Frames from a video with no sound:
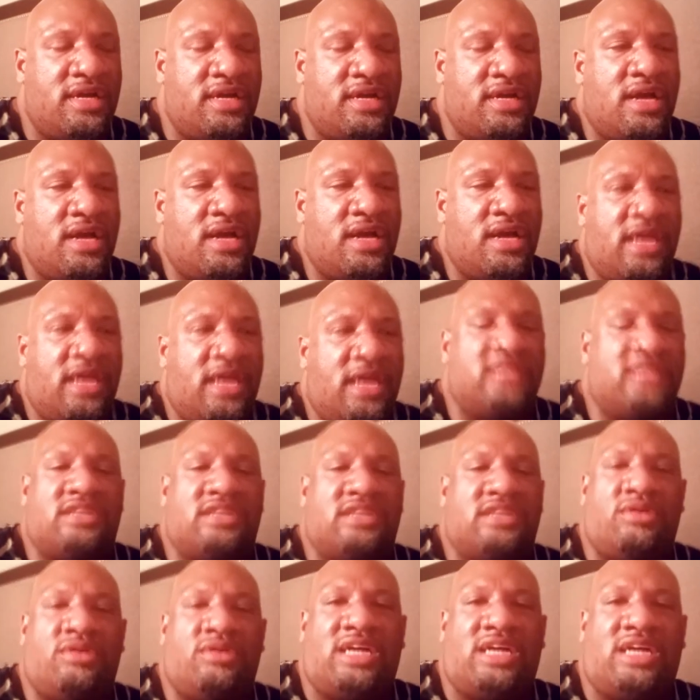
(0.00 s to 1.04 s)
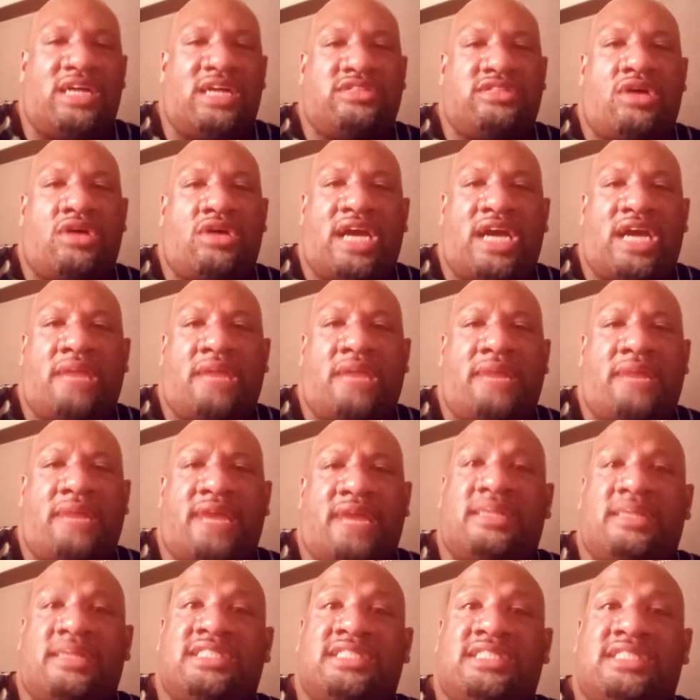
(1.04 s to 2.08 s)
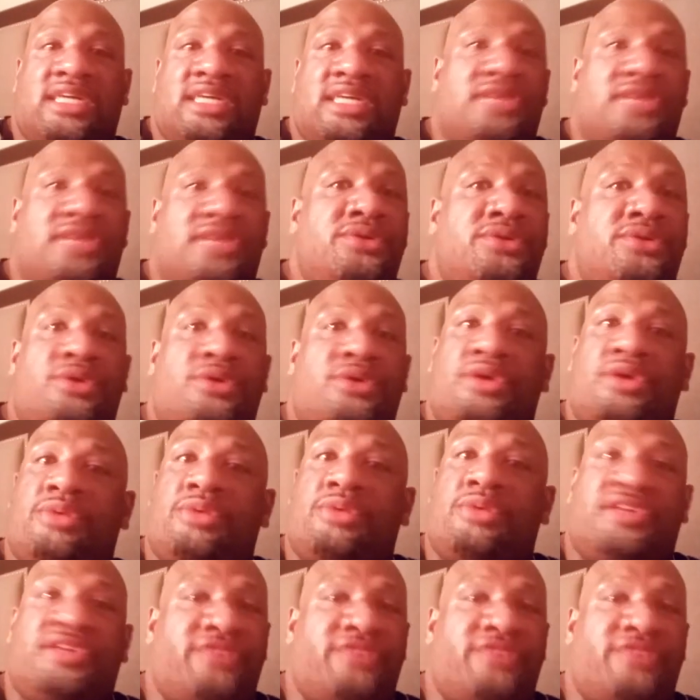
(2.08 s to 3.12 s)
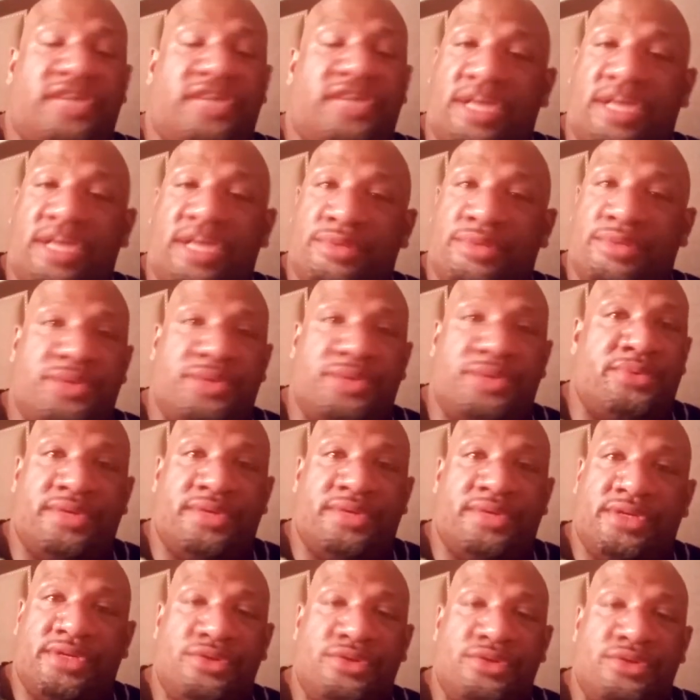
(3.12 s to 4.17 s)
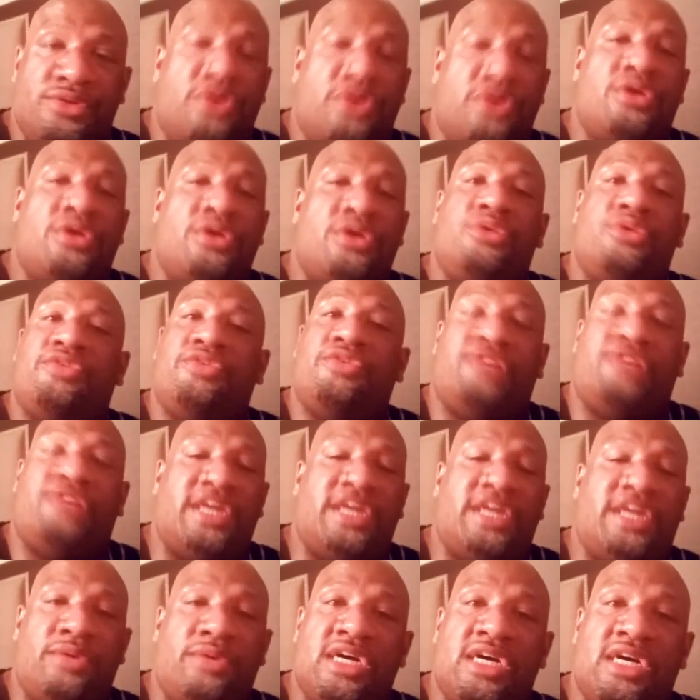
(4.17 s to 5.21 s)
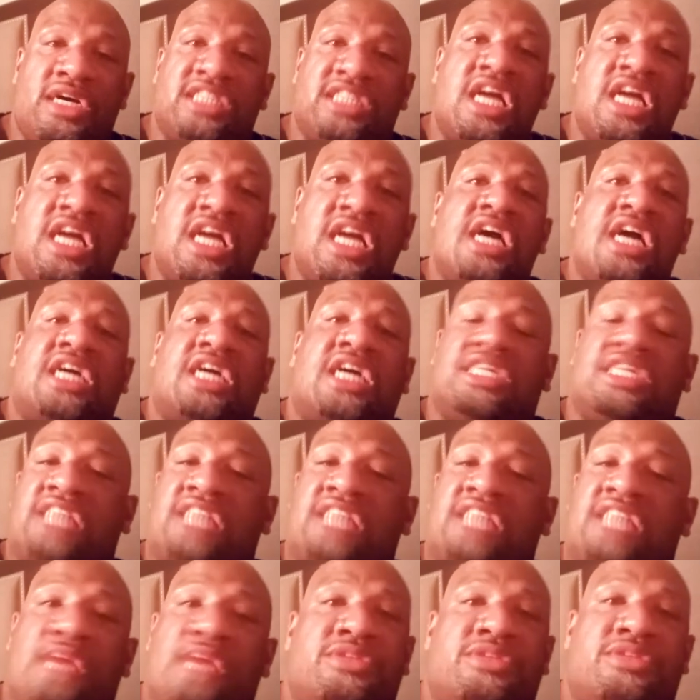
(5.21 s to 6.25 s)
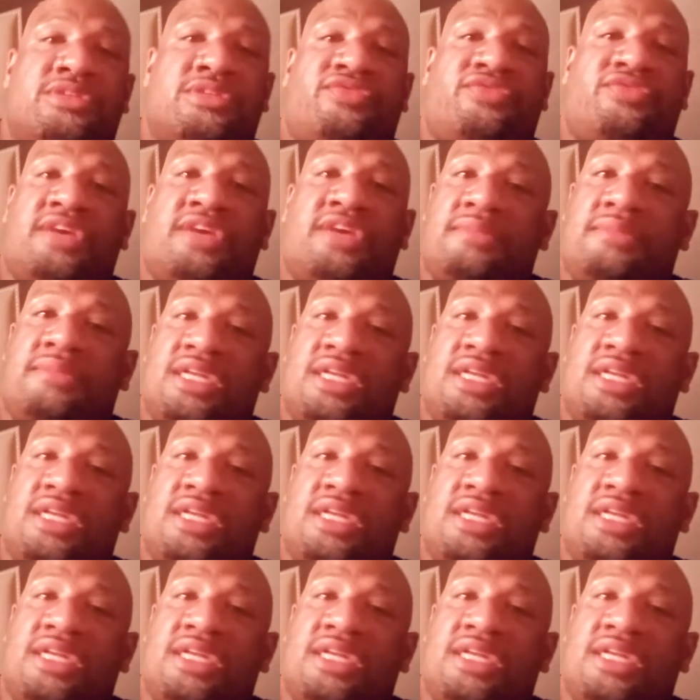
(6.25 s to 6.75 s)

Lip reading: And so I saw a lot of bottoms. I said, you don't know what the fuck they were doing. You don't know who the fuck they was because they was feminine.